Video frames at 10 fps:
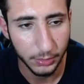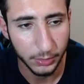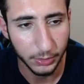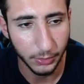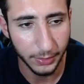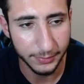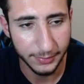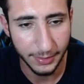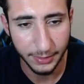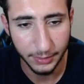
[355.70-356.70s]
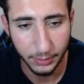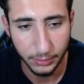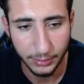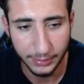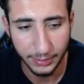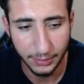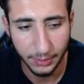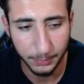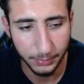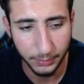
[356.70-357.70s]
Llorente linking
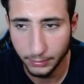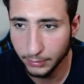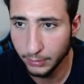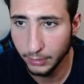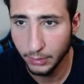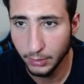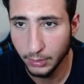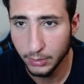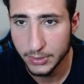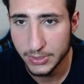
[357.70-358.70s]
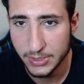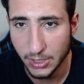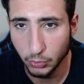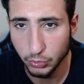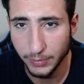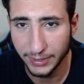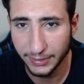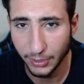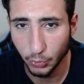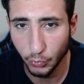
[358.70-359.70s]
up. Saul making
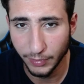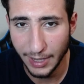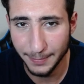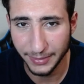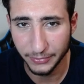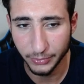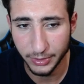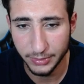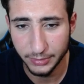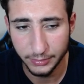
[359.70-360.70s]
that overlapping run.